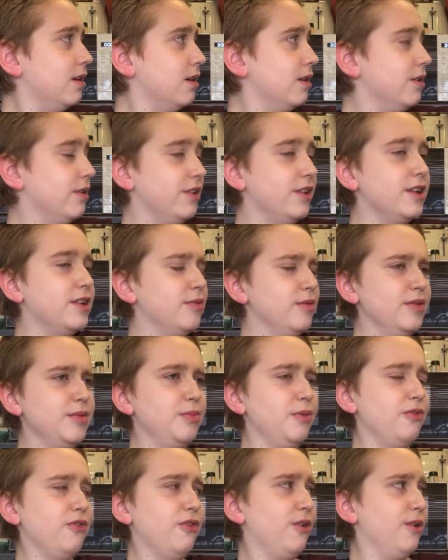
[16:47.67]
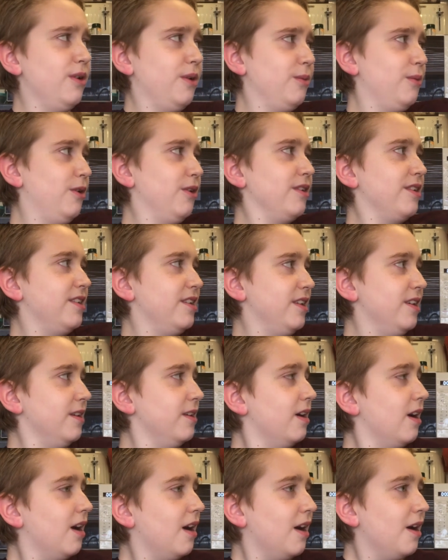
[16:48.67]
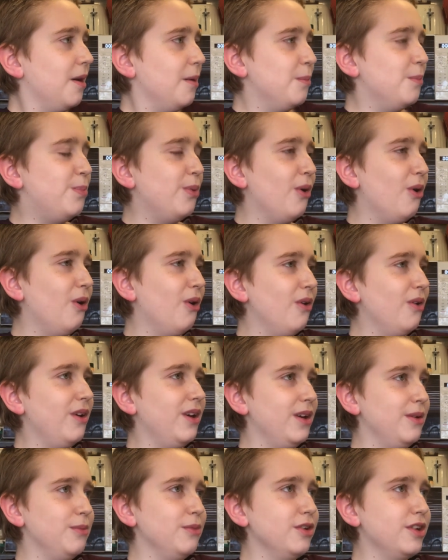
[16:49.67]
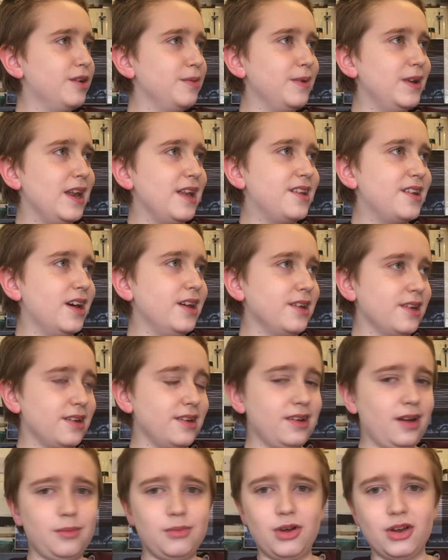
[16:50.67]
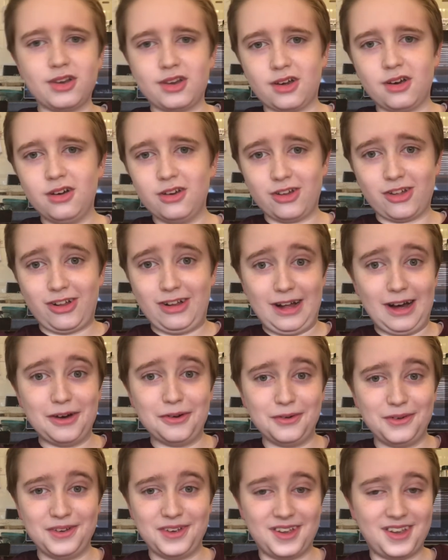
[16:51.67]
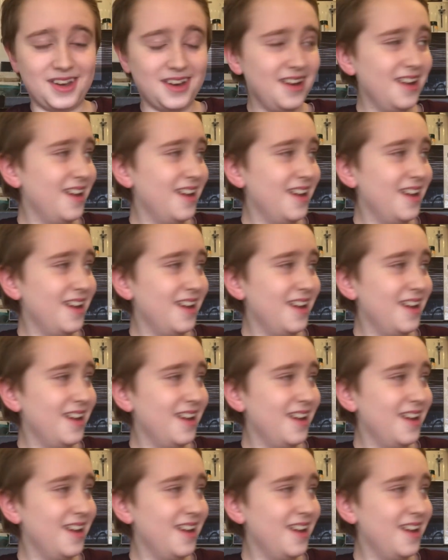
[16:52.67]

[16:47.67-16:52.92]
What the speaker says: This was before I watched it. But it must have been intense because I'm not scared of clowns.